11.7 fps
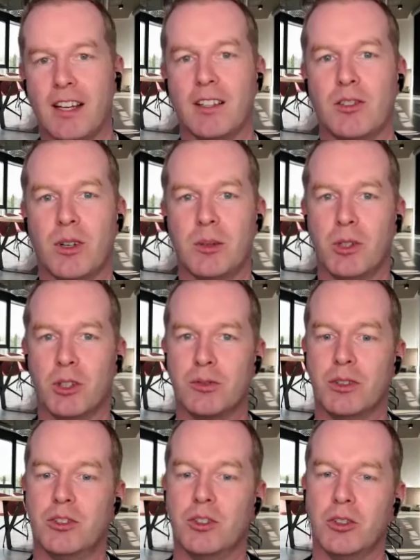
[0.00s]
Thanks very much
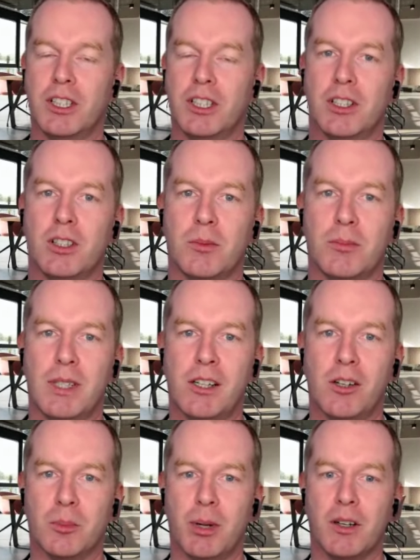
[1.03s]
for joining me
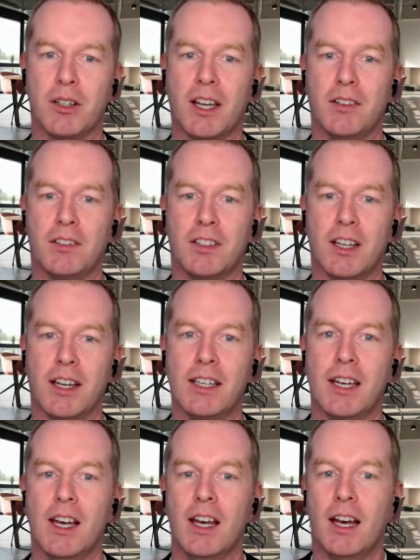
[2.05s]
on the podcast
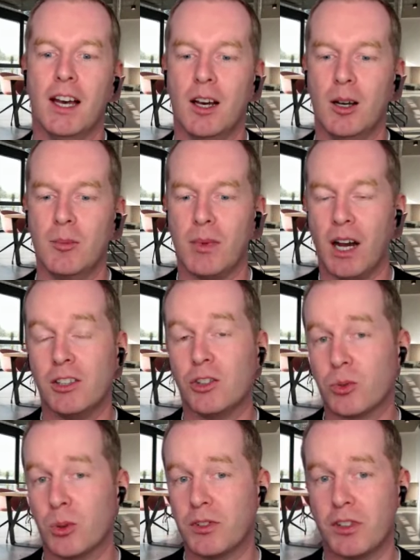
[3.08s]
today. I
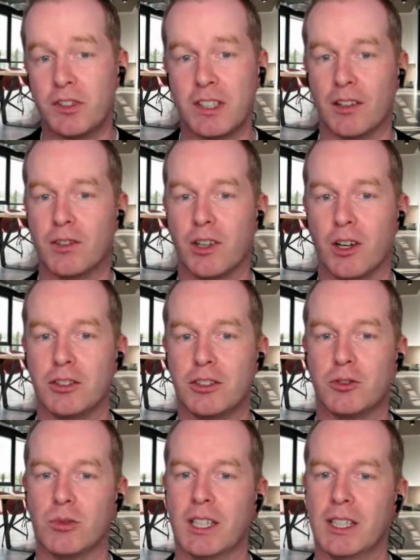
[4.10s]
just wanted to get
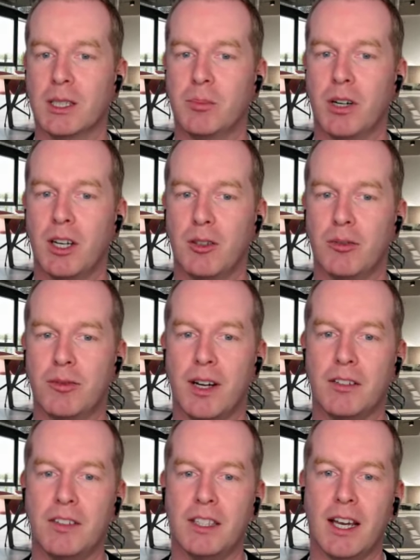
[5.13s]
started really by
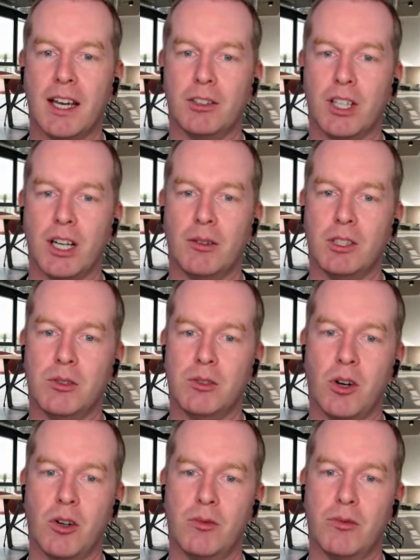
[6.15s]
finding out how you
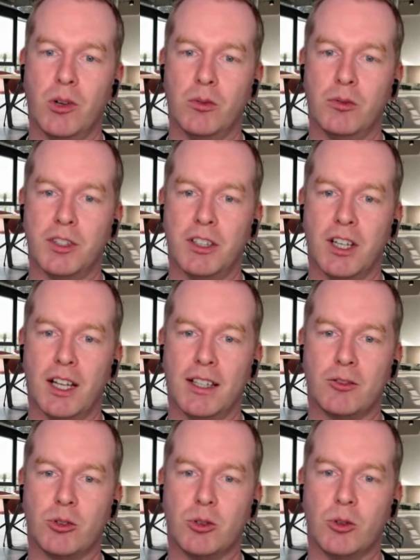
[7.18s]
got involved in
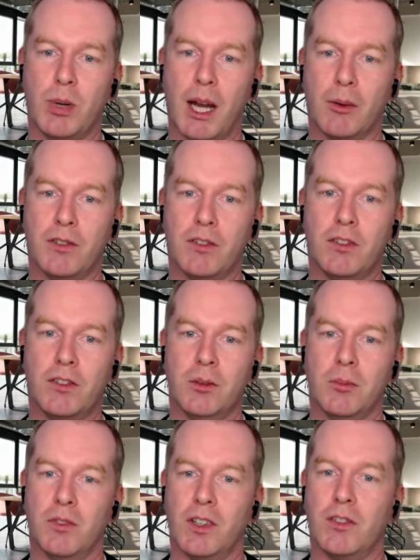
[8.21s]
electrical power
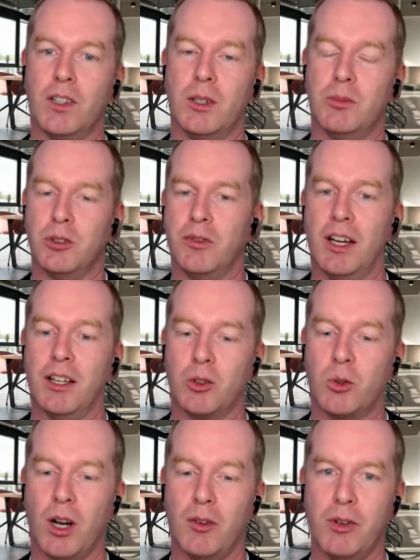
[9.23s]
systems. It seems you've had
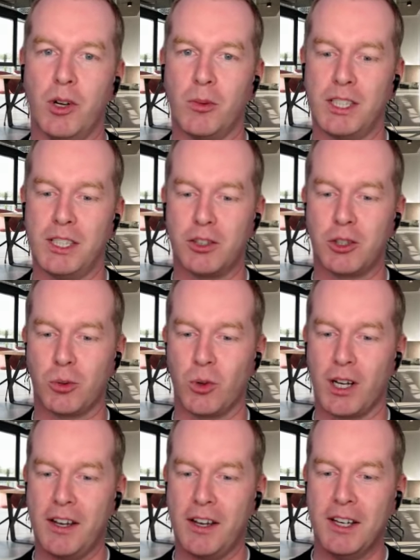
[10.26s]
quite a varied
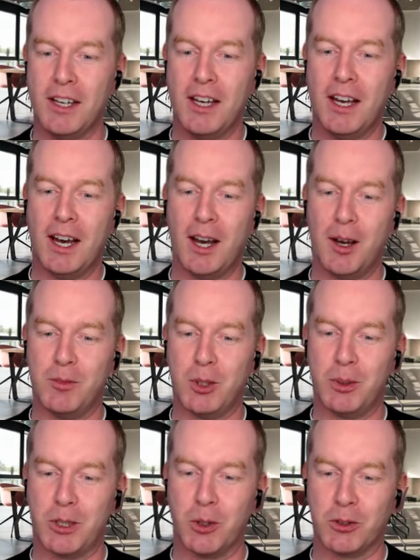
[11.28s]
career
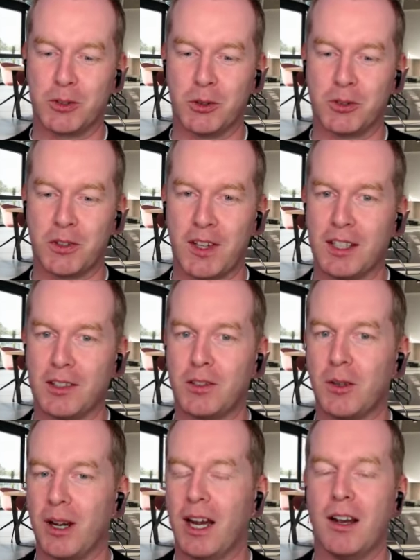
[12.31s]
doing all sorts of things.
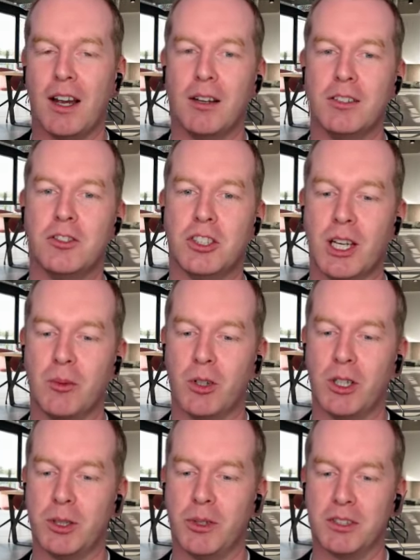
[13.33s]
So how did you get
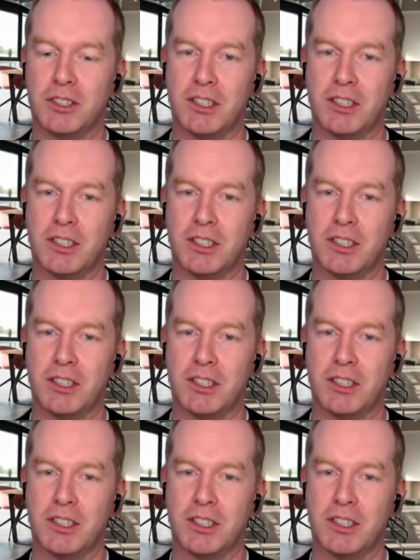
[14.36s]
where you are